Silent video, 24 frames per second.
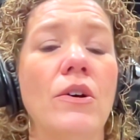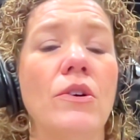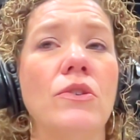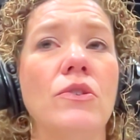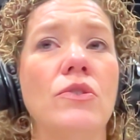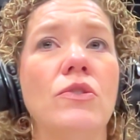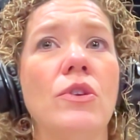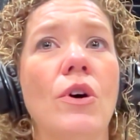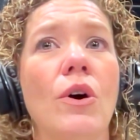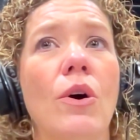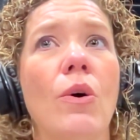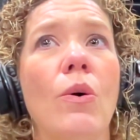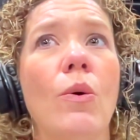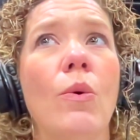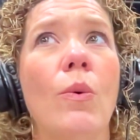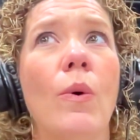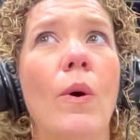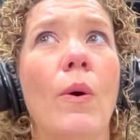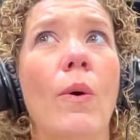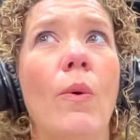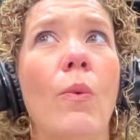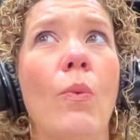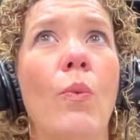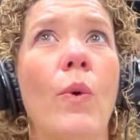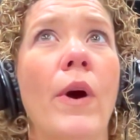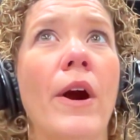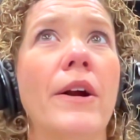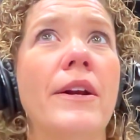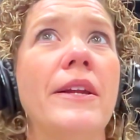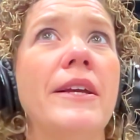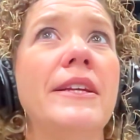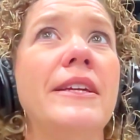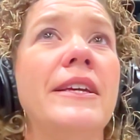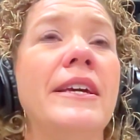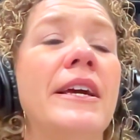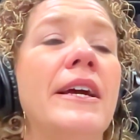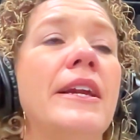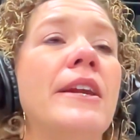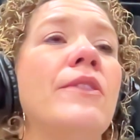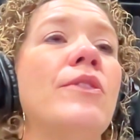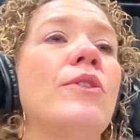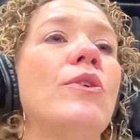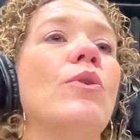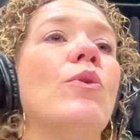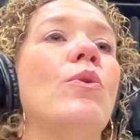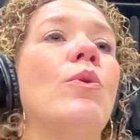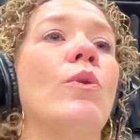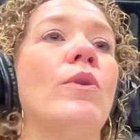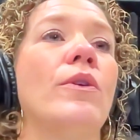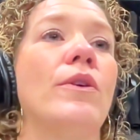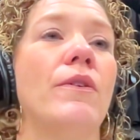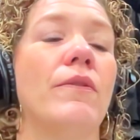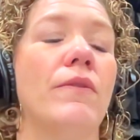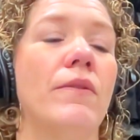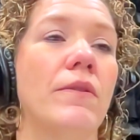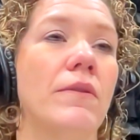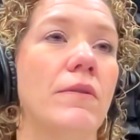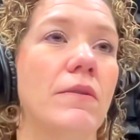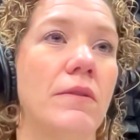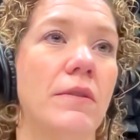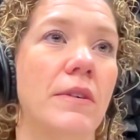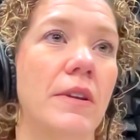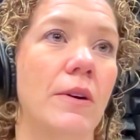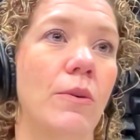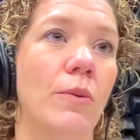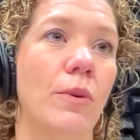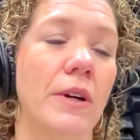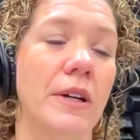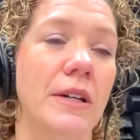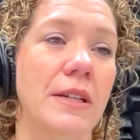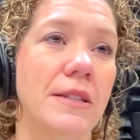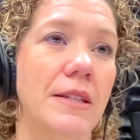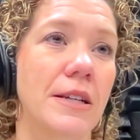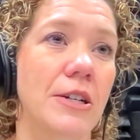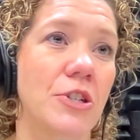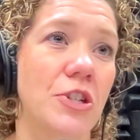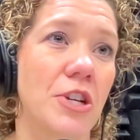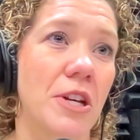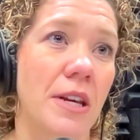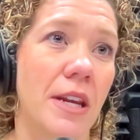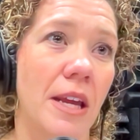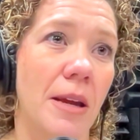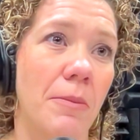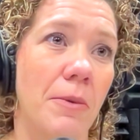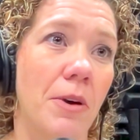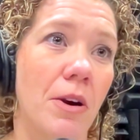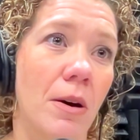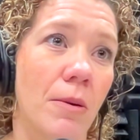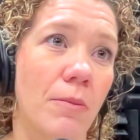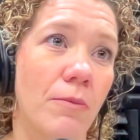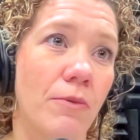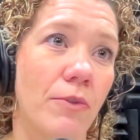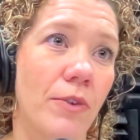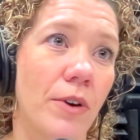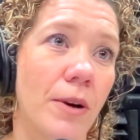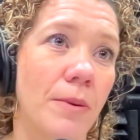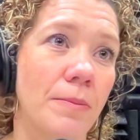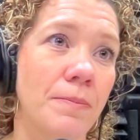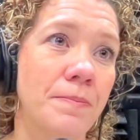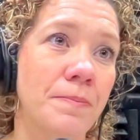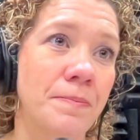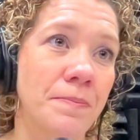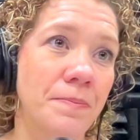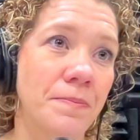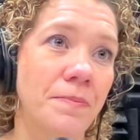So where did Kid in the Corner, the organization name, come from?